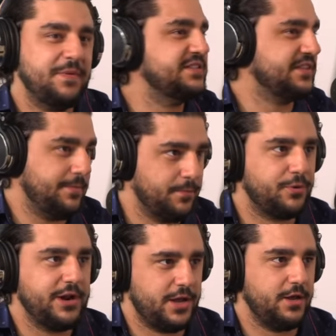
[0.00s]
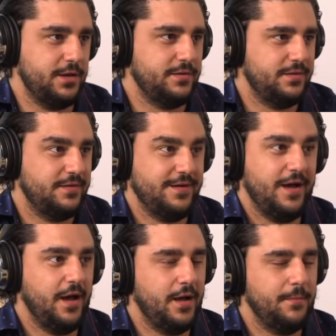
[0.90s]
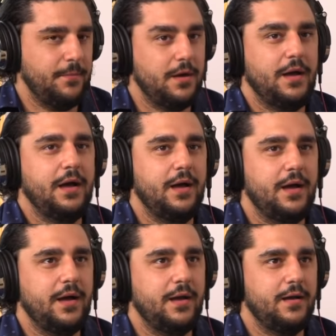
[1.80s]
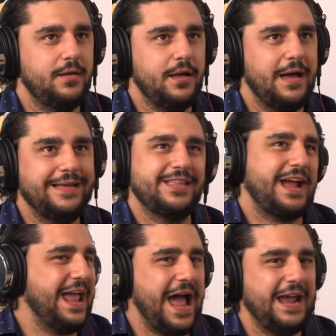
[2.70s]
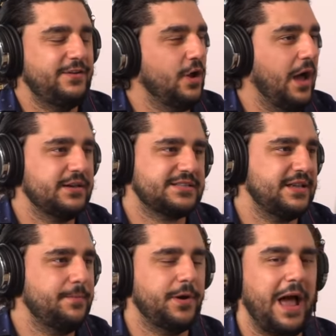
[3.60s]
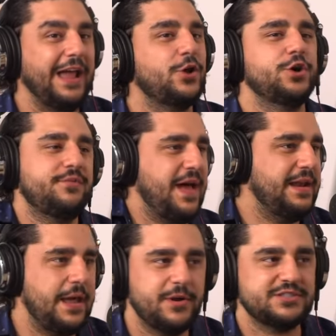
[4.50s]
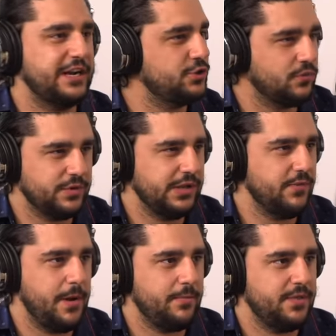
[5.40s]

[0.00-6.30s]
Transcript: been sleeping pretty good. Yeah. Um uh like I I honestly, but I could have had nightmares and I don't really remember